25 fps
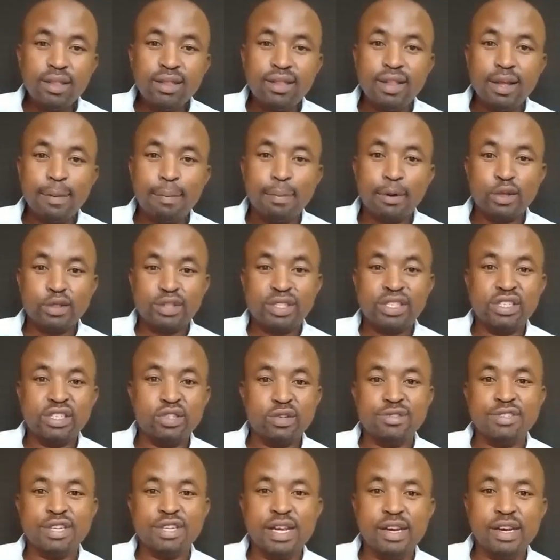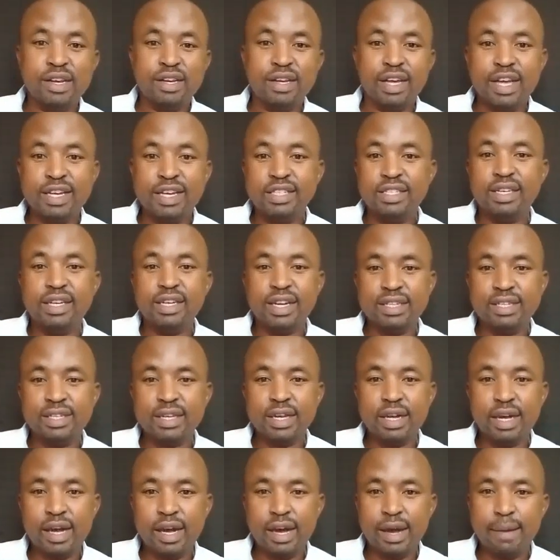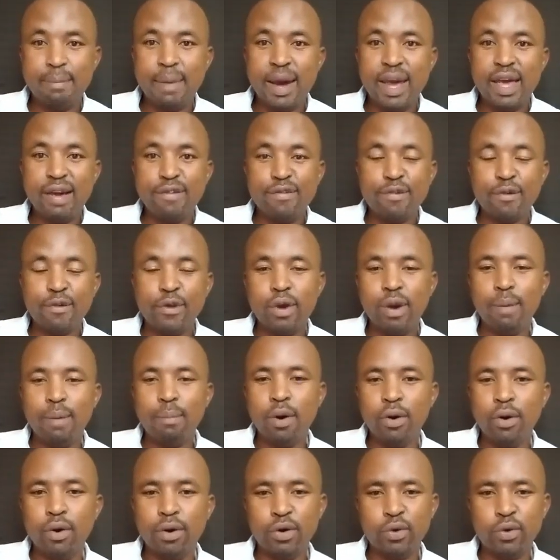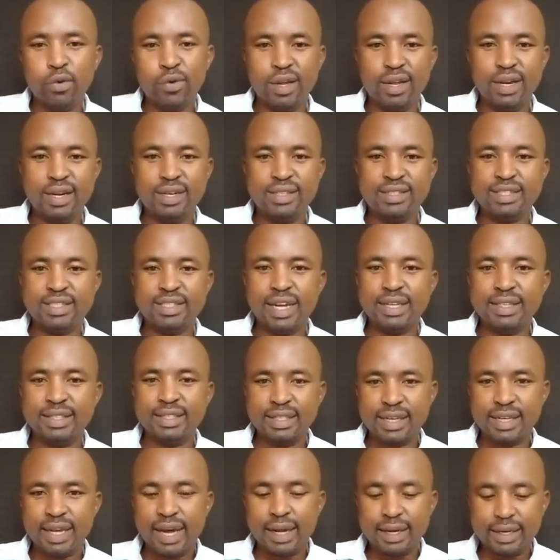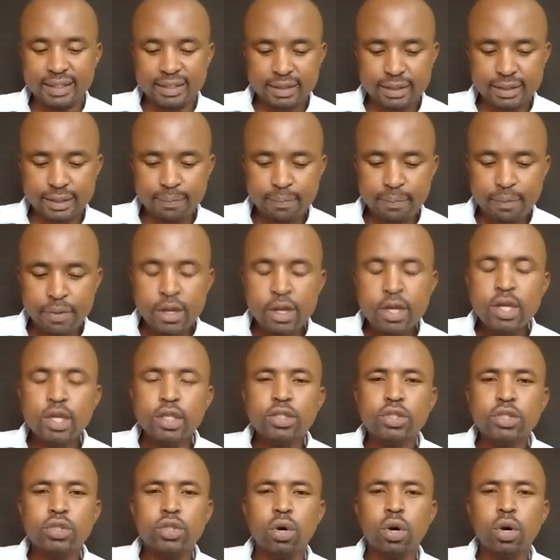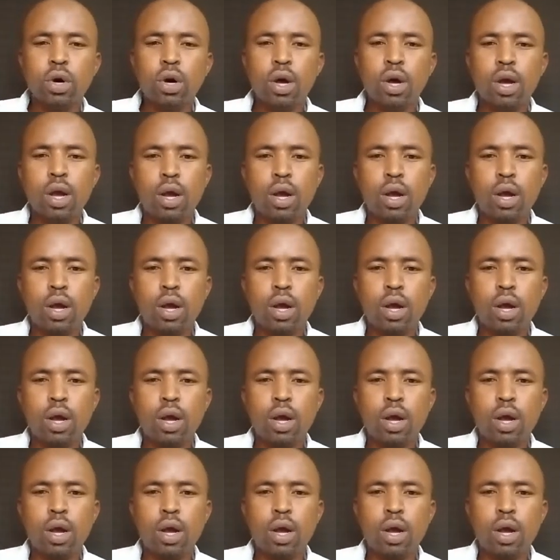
the process of selling, getting as a buyer for your bond will start in earnest. So